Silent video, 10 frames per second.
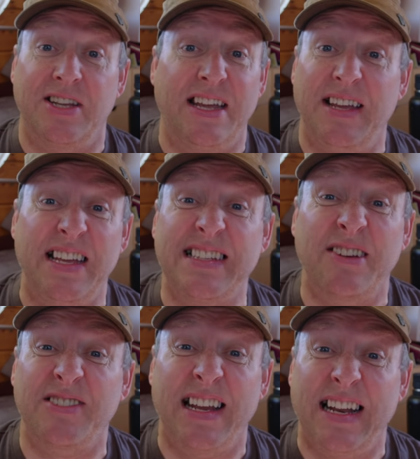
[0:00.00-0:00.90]
his
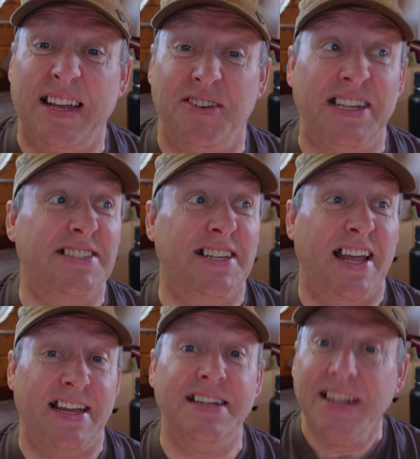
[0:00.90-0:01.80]
house ain't even
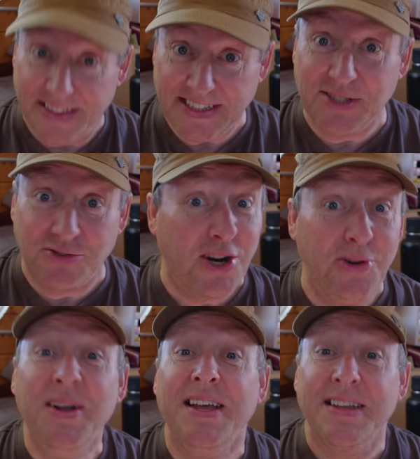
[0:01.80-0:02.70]
insulated. This is true.